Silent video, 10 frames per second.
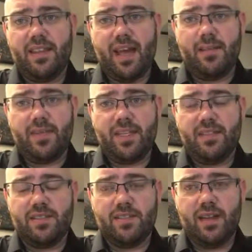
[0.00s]
That
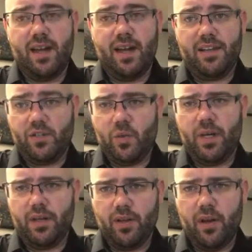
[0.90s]
means as you
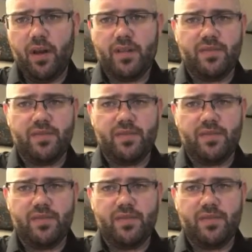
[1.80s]
read along,